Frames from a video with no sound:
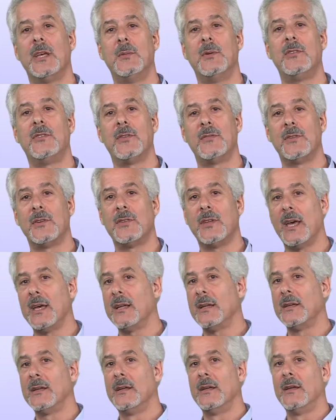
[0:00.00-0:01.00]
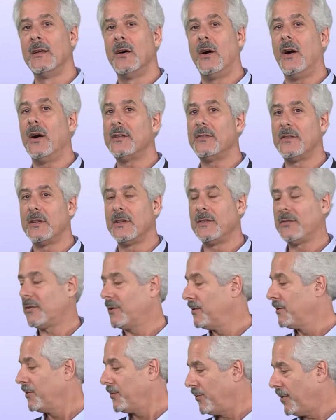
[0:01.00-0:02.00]
image of your data on disk,
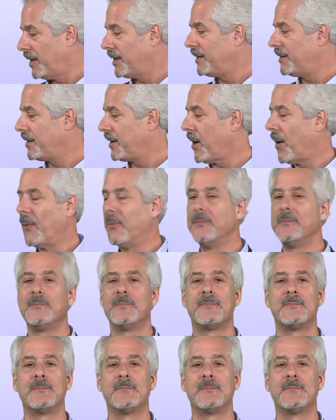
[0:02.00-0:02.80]
ready to go.